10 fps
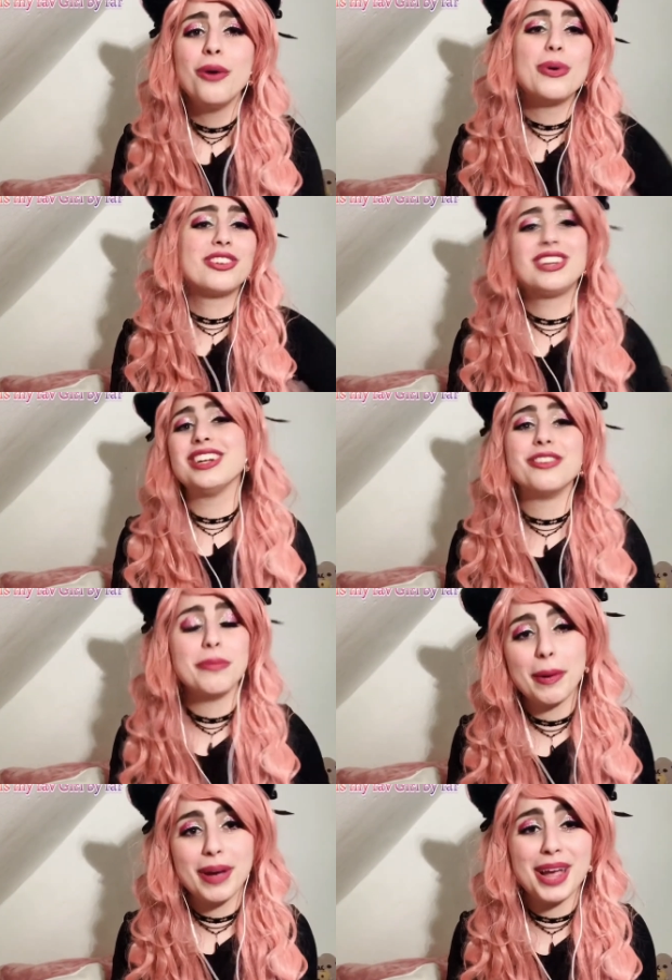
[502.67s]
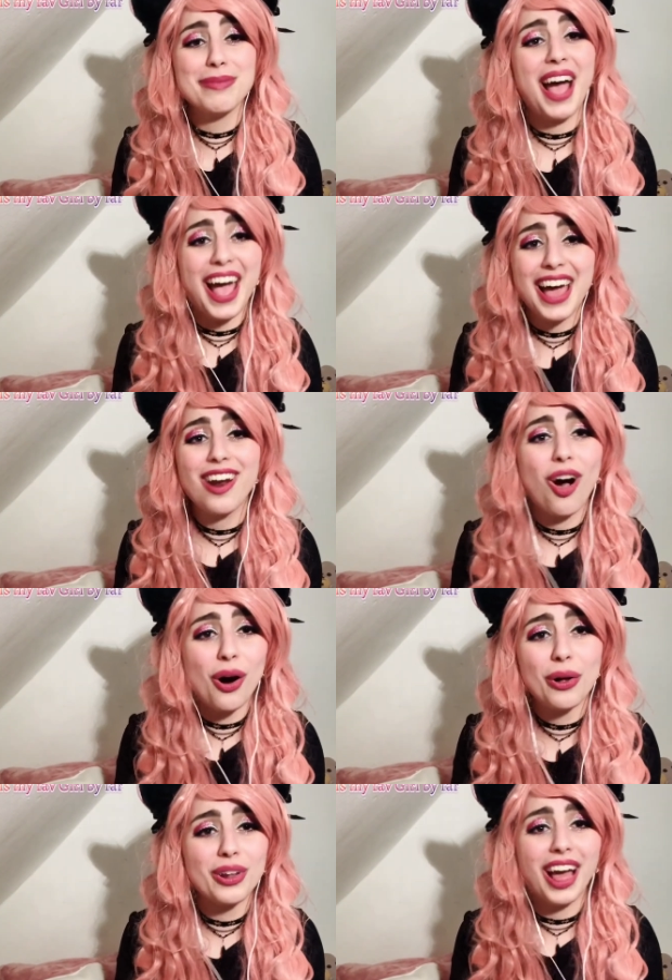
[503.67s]
which didn't remember him at
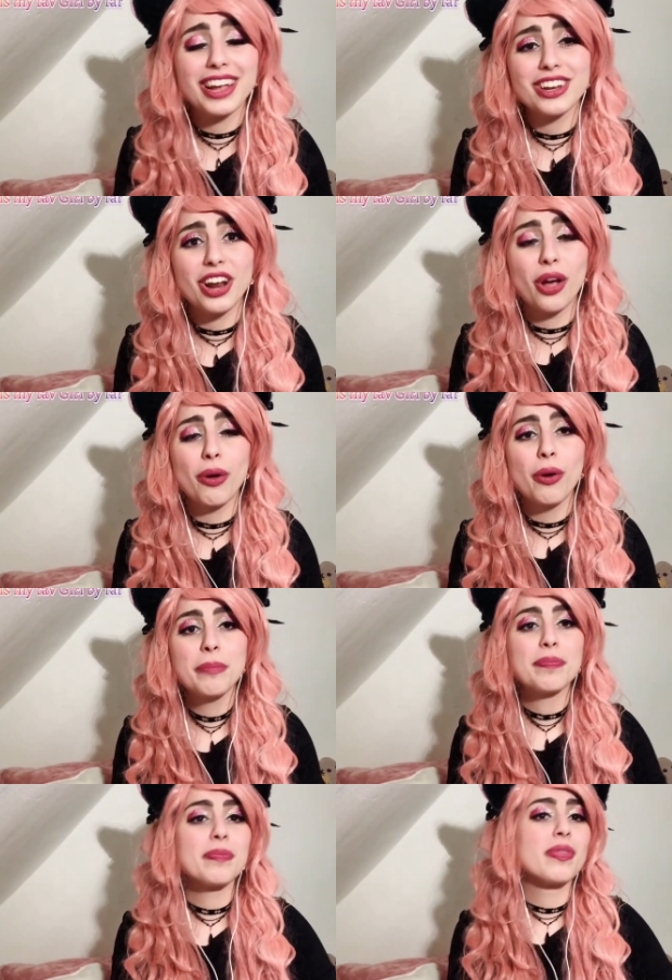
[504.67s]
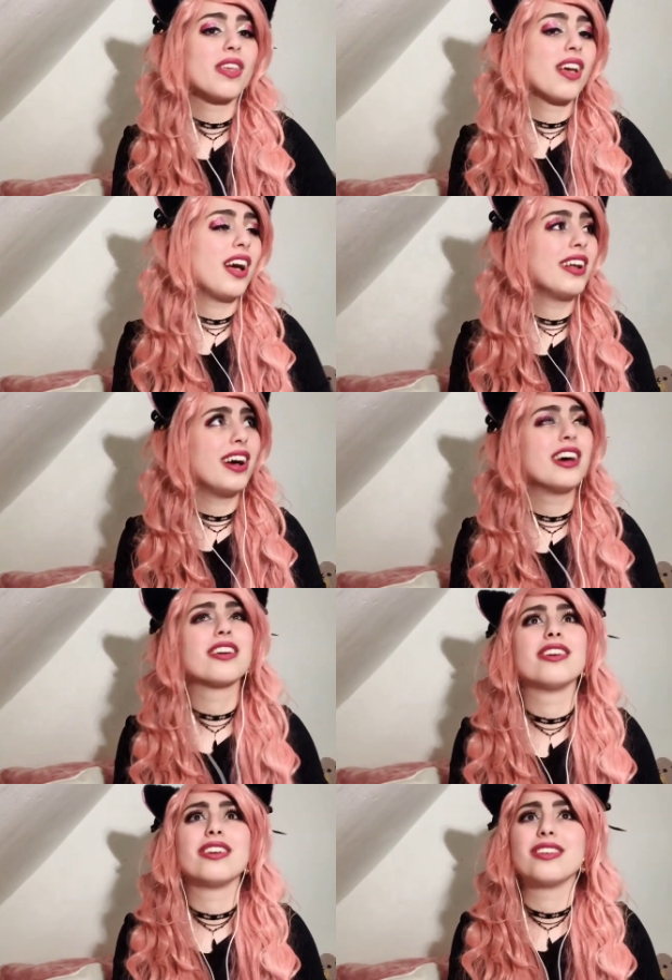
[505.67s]
all, like, you know. And I
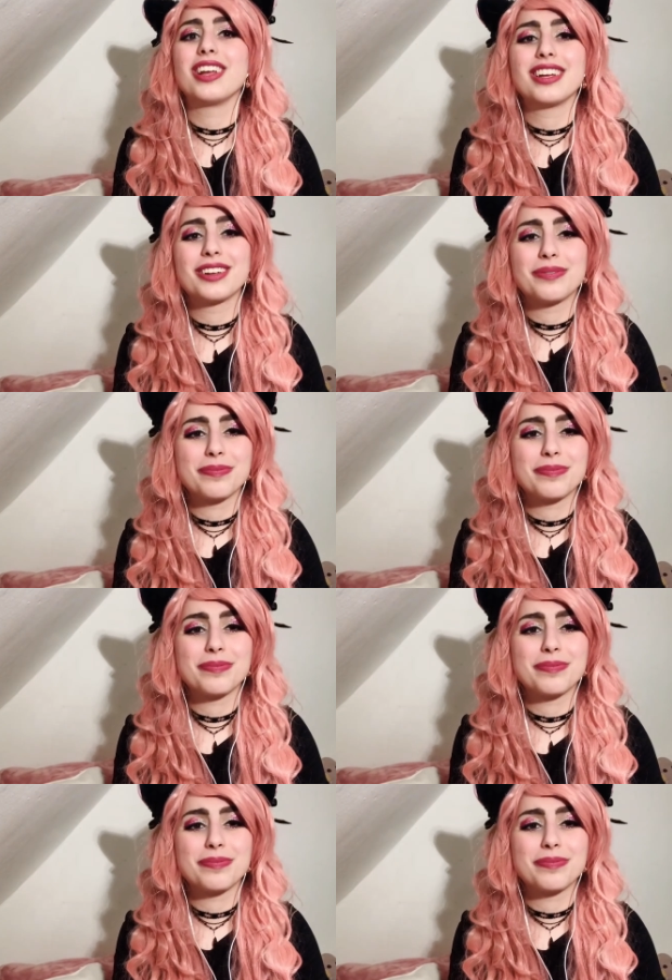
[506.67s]
don't know, like,